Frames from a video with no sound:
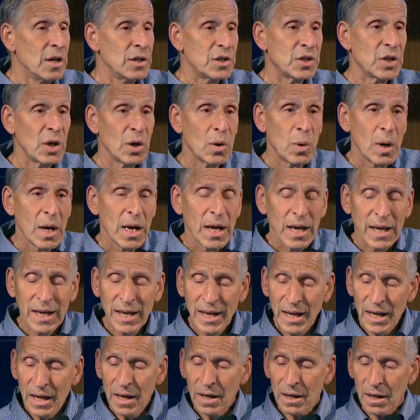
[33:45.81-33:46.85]
So
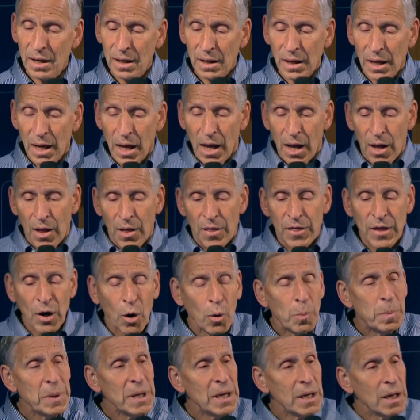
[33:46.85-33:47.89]
here,
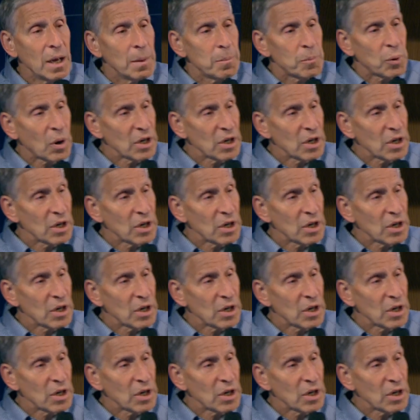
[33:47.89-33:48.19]
there'll be